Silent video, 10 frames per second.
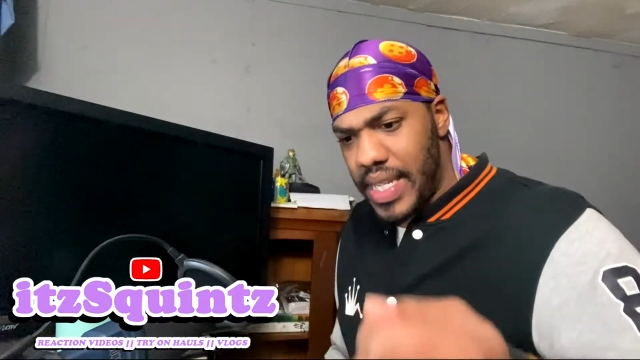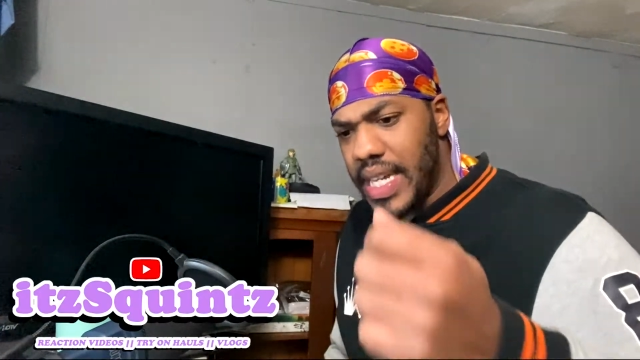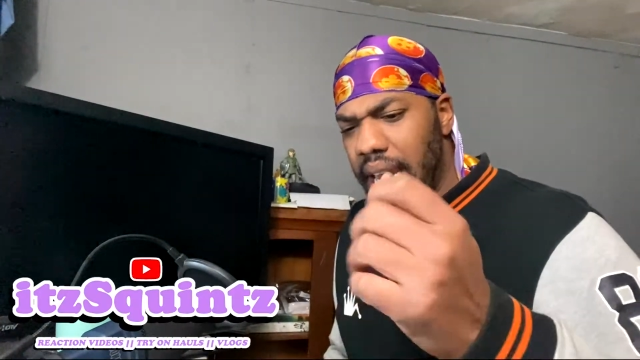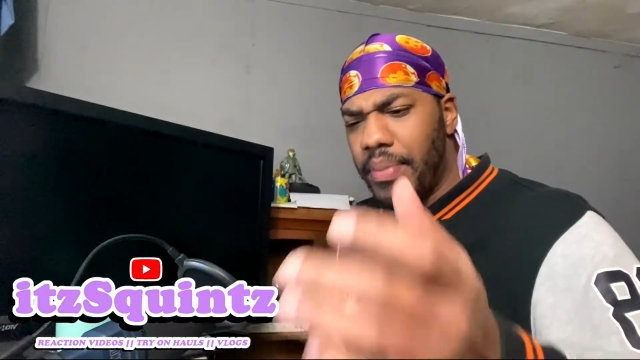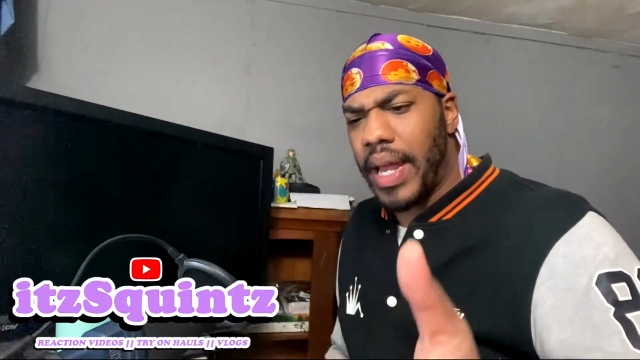
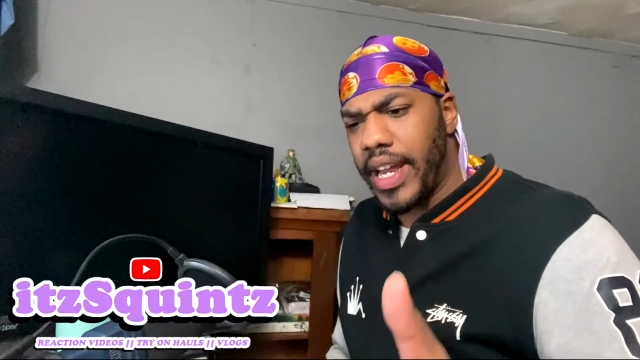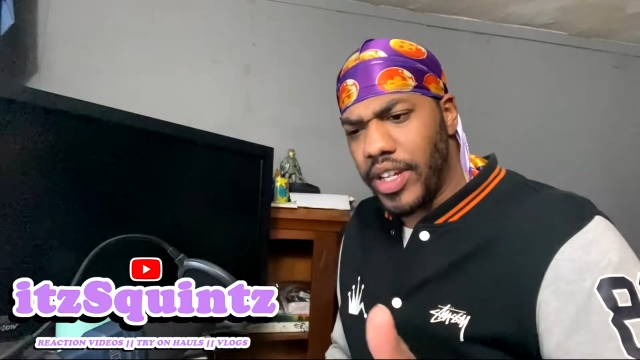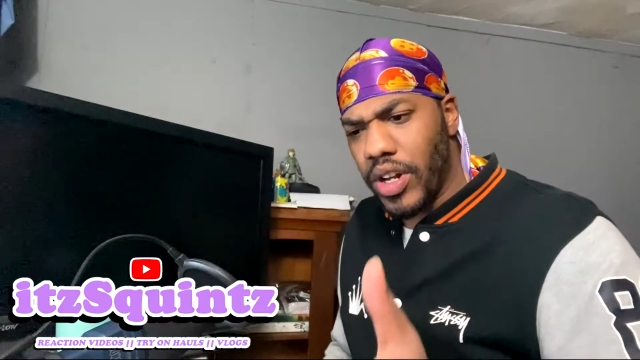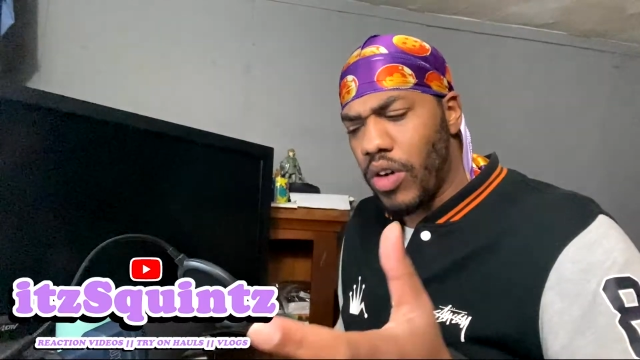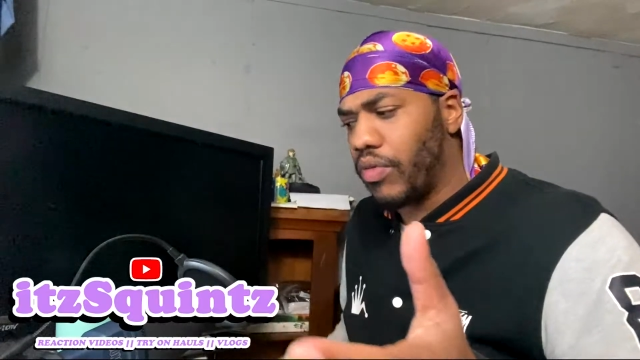and I'm like,
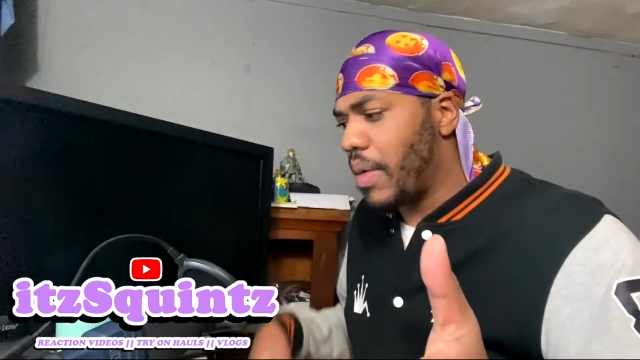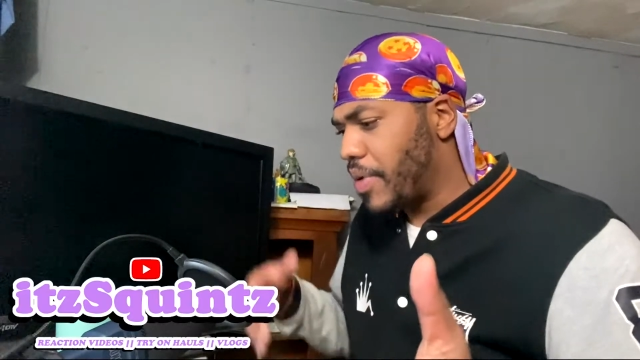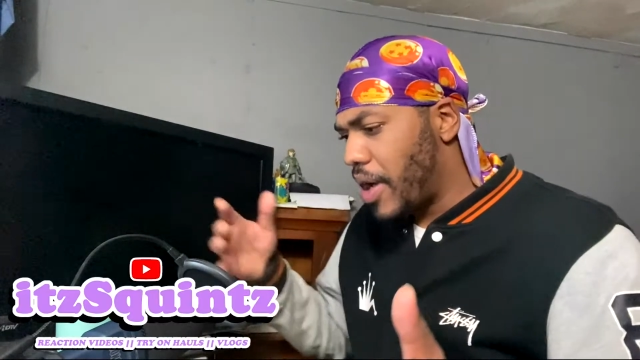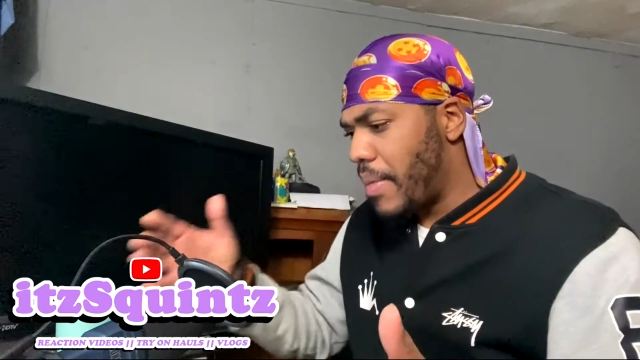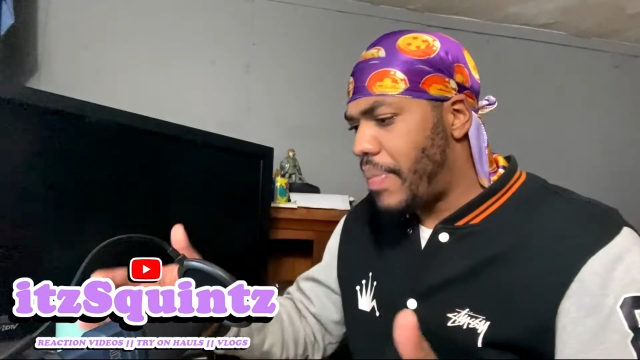you know, rubbing
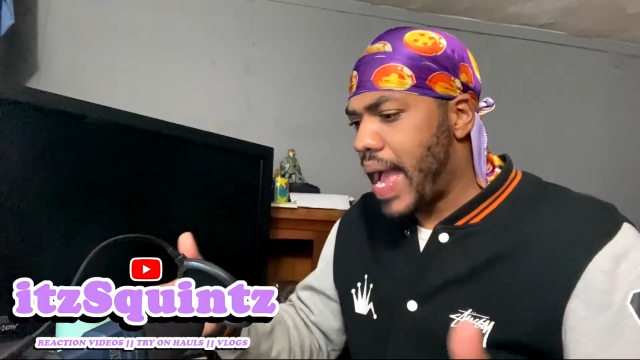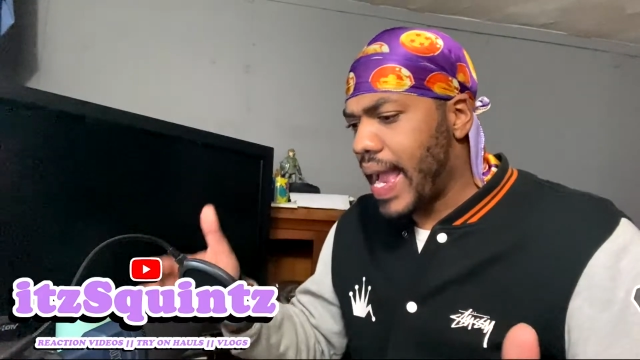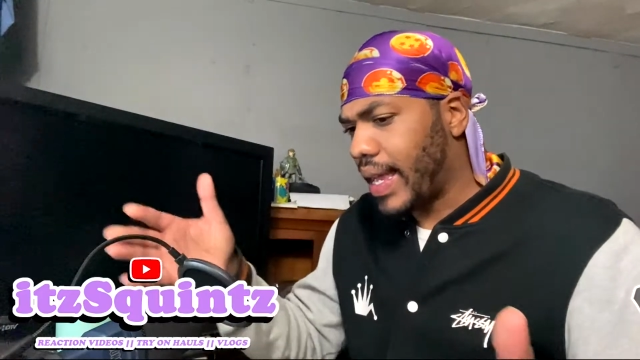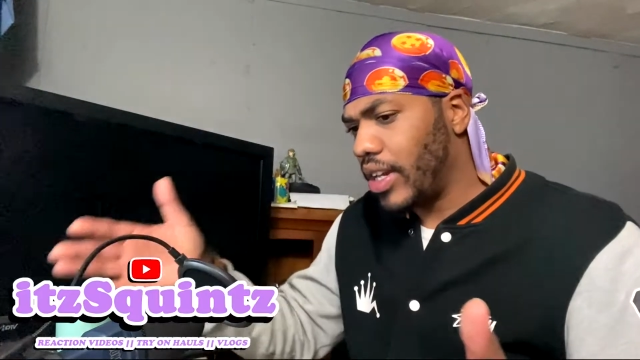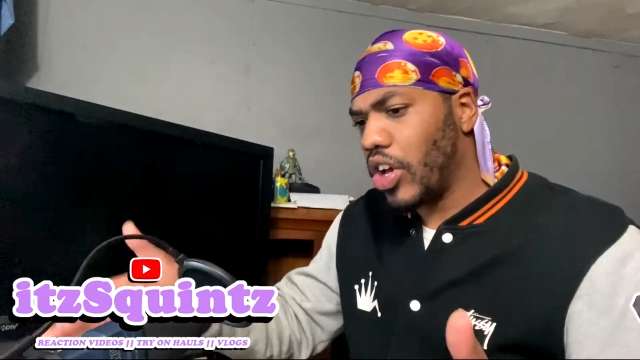her
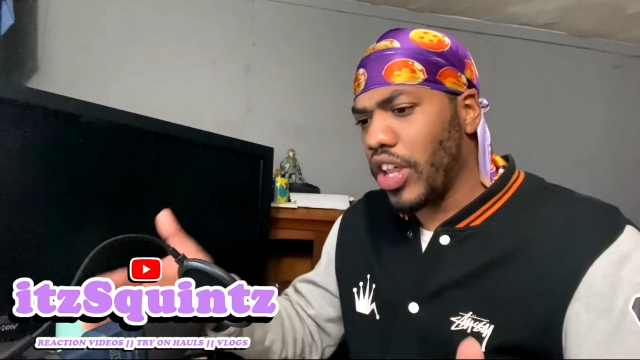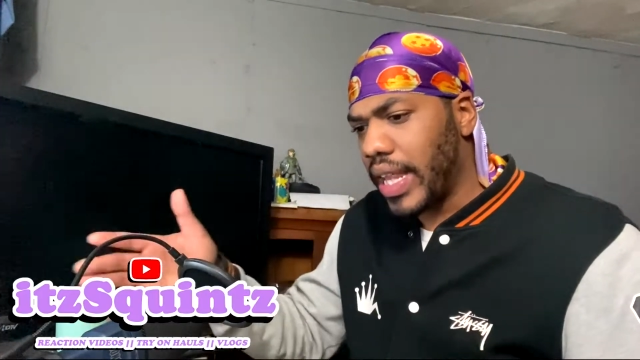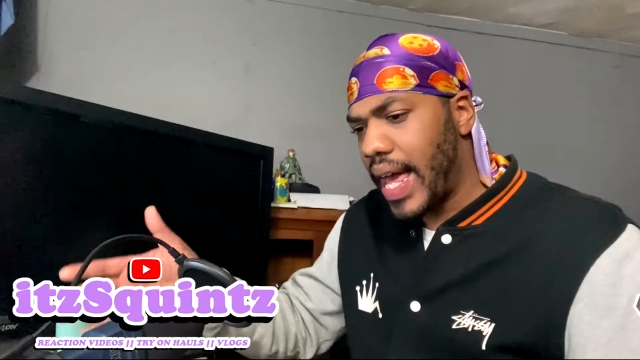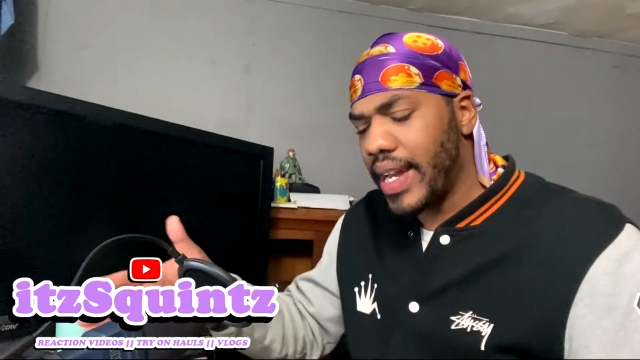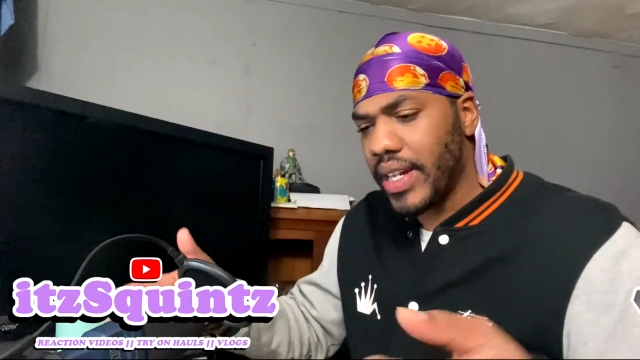back and all
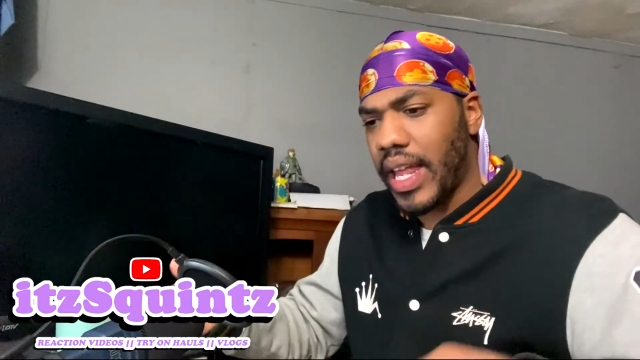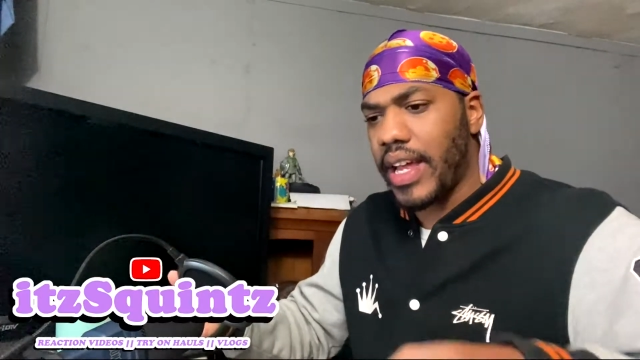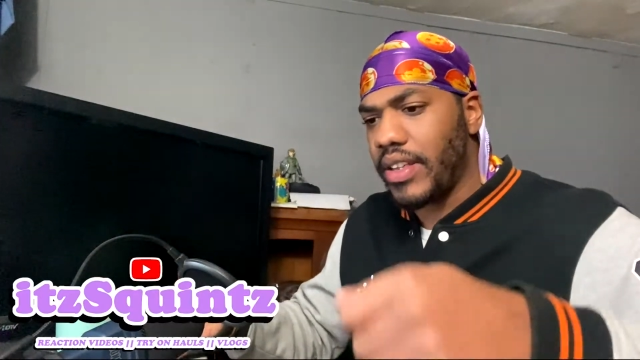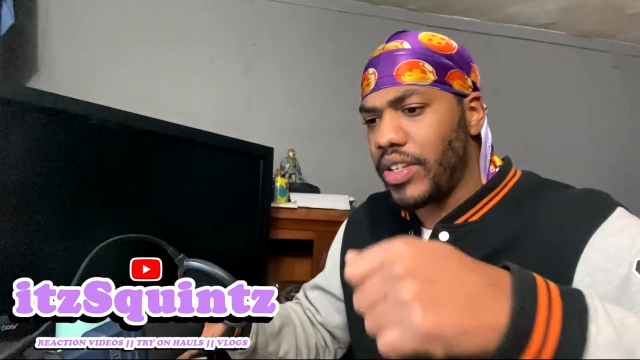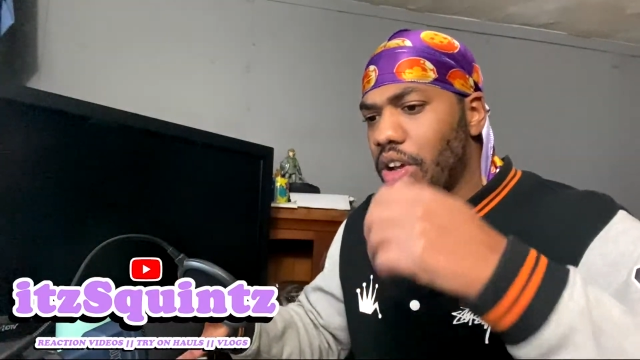that and
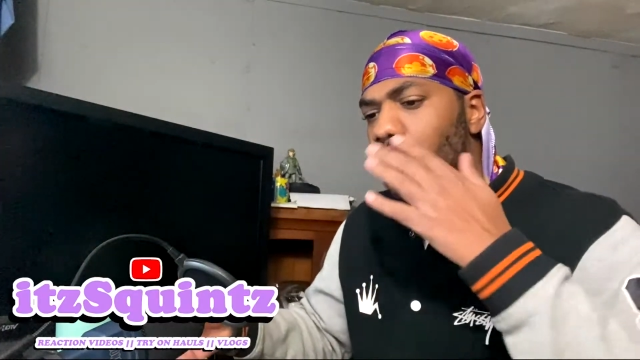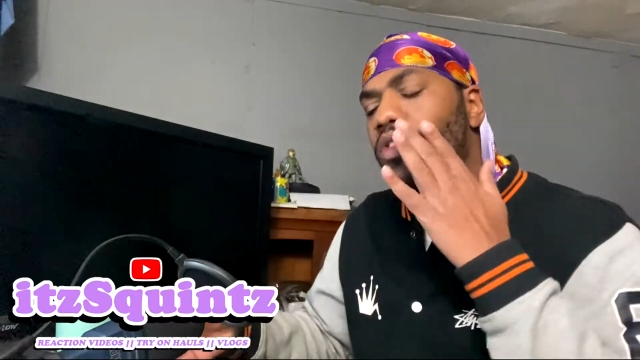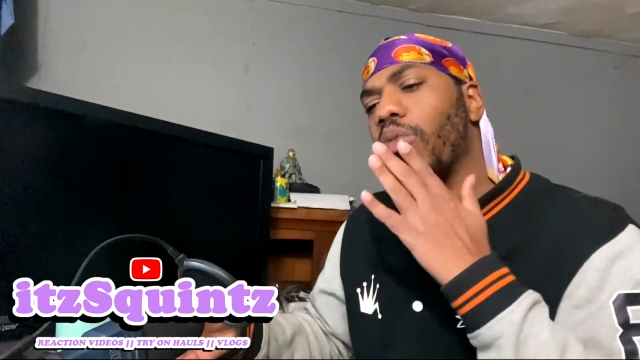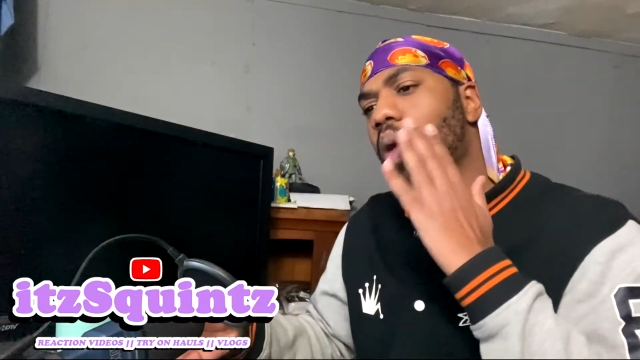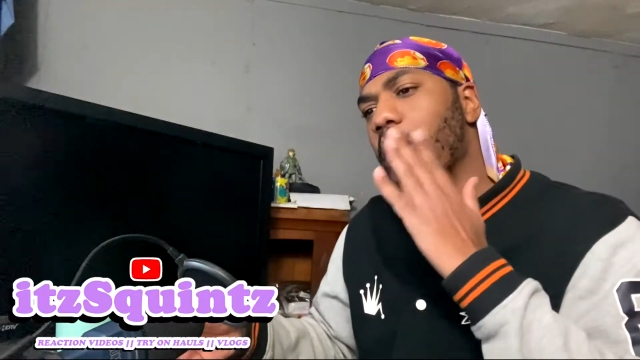like, you
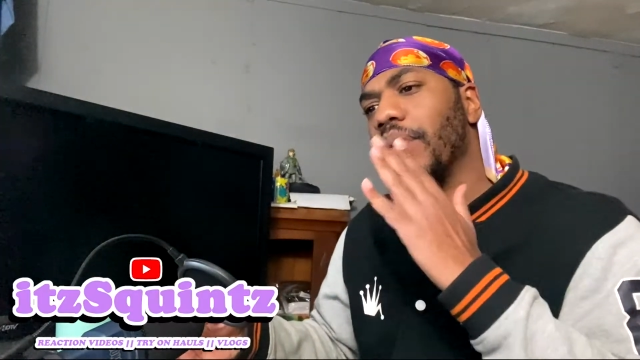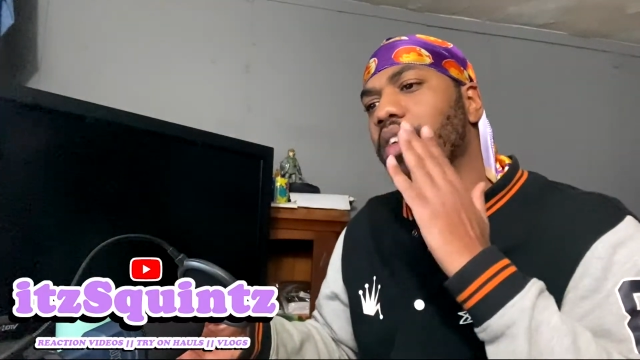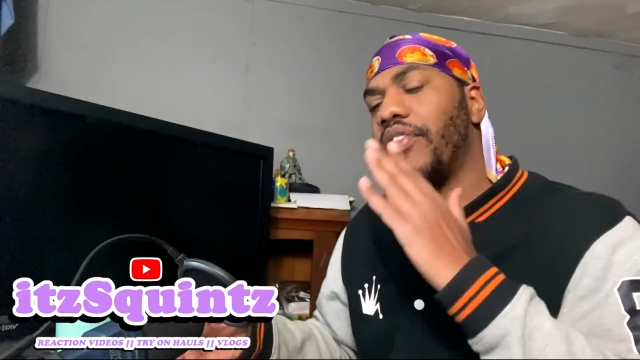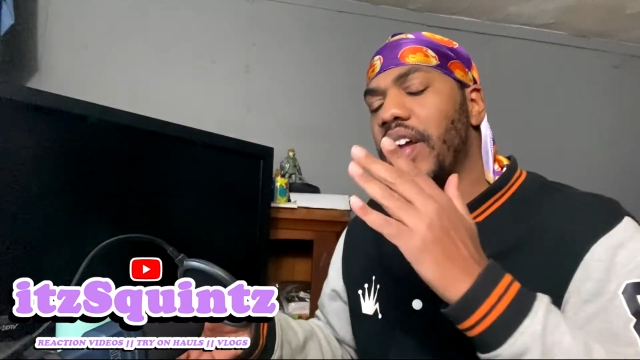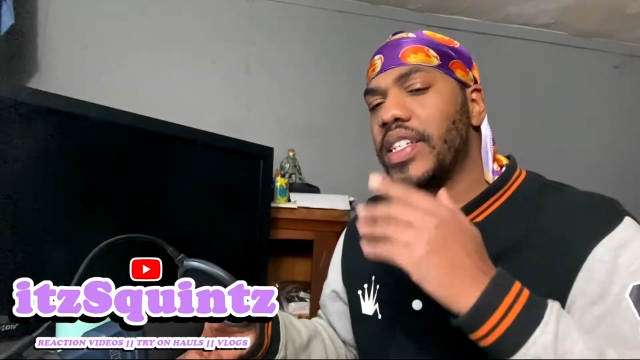know, wiping
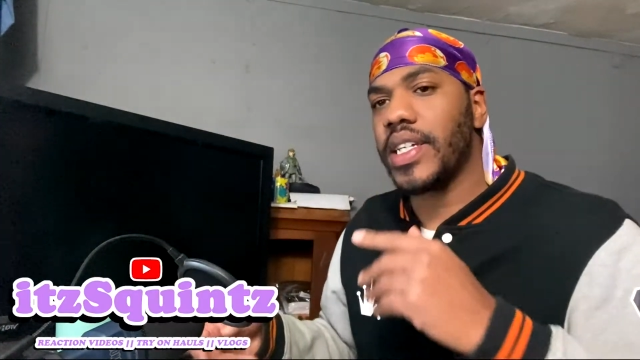her face.